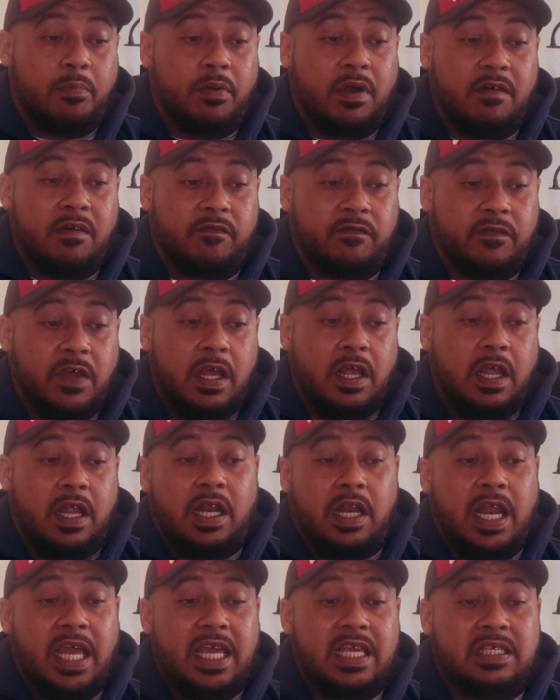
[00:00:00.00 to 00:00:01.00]
Bruv,
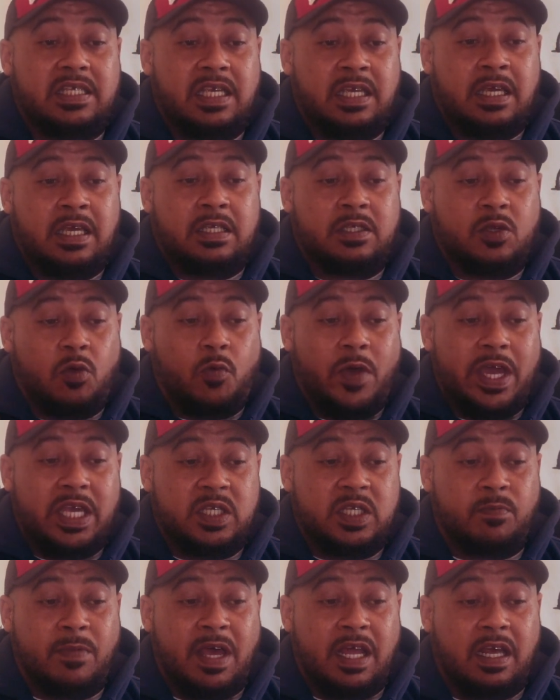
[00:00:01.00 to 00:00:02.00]
Lazy is a
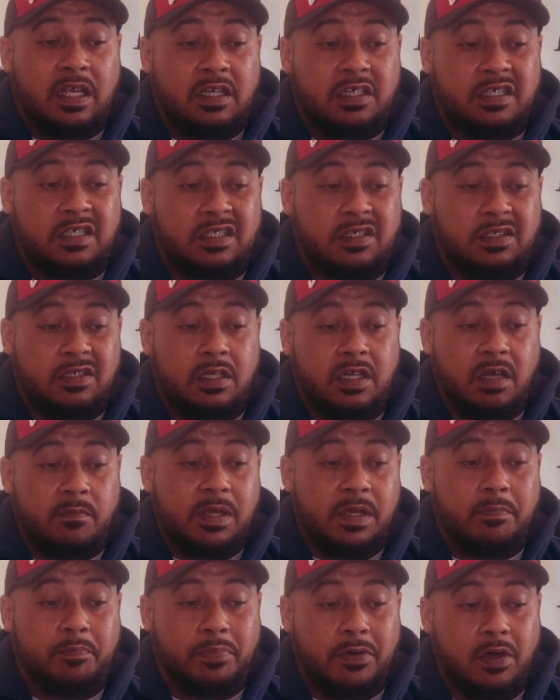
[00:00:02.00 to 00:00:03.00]
waste man and
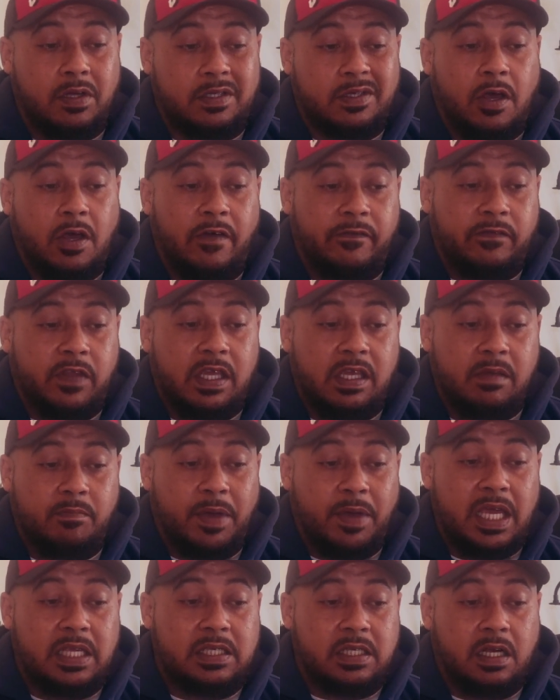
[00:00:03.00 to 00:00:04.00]
shouldn't be booked after he
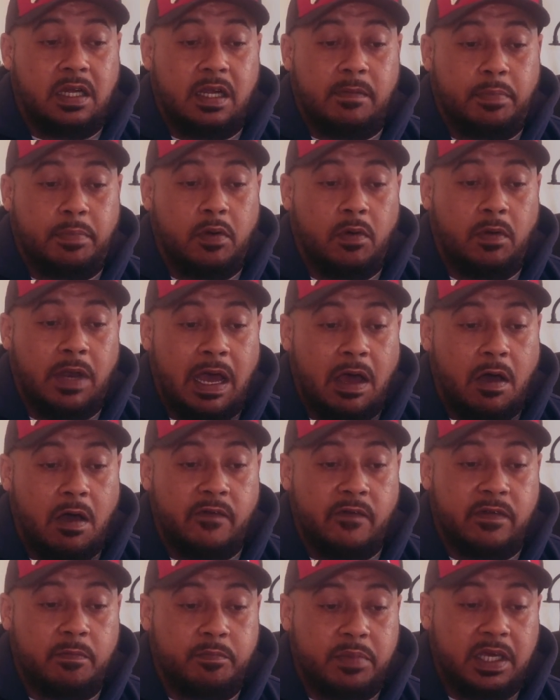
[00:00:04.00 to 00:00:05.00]
basically pulled out
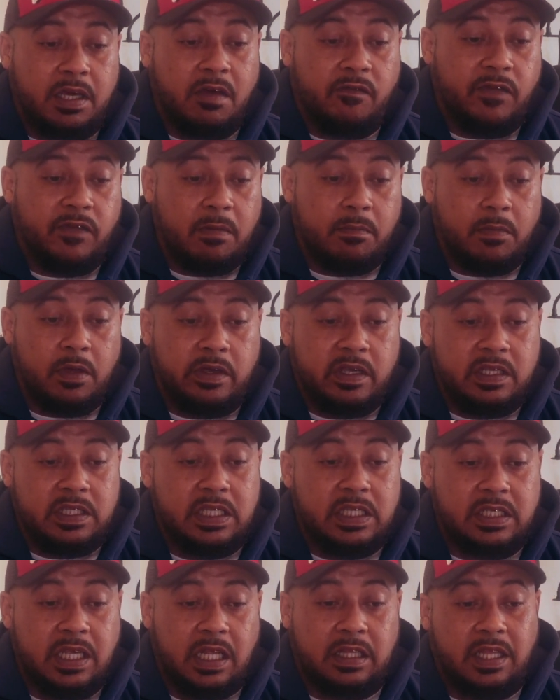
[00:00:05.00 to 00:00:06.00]
of a big event because
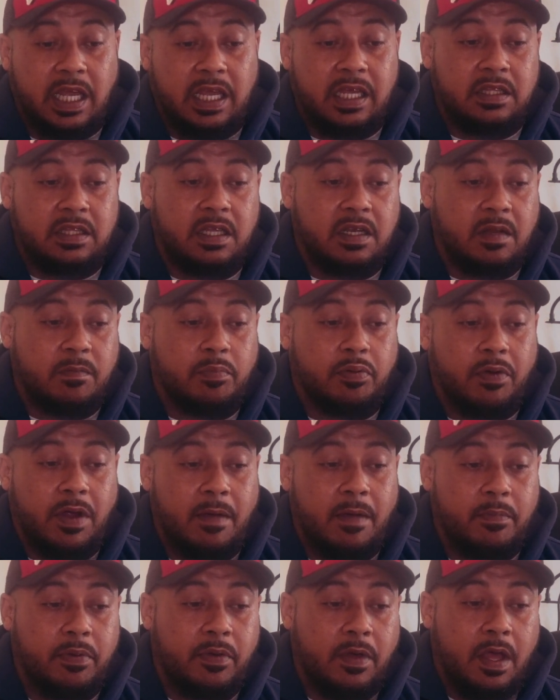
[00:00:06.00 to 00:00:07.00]
he said that he didn't
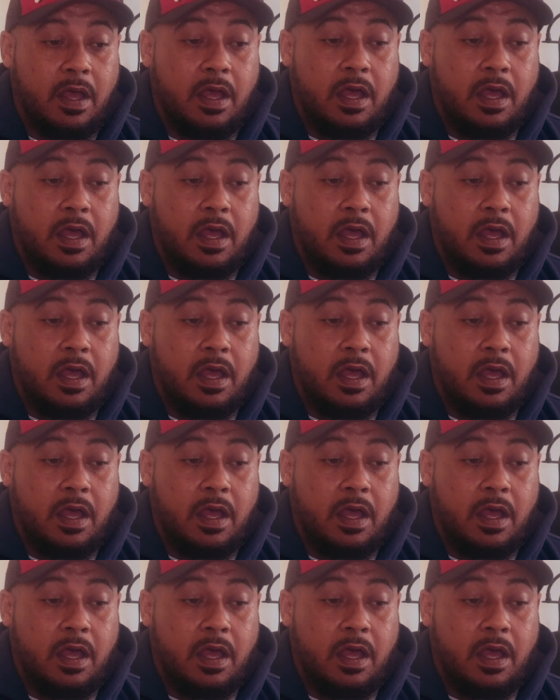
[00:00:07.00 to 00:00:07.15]
prep